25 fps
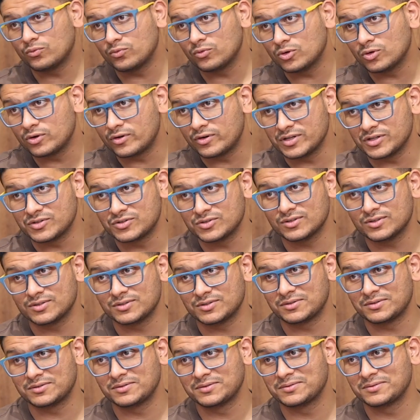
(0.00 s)
Full
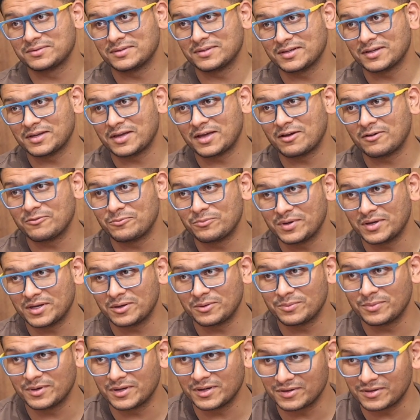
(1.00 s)
research. They have
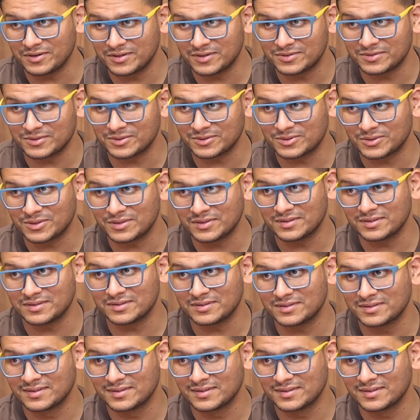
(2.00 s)
big research on this.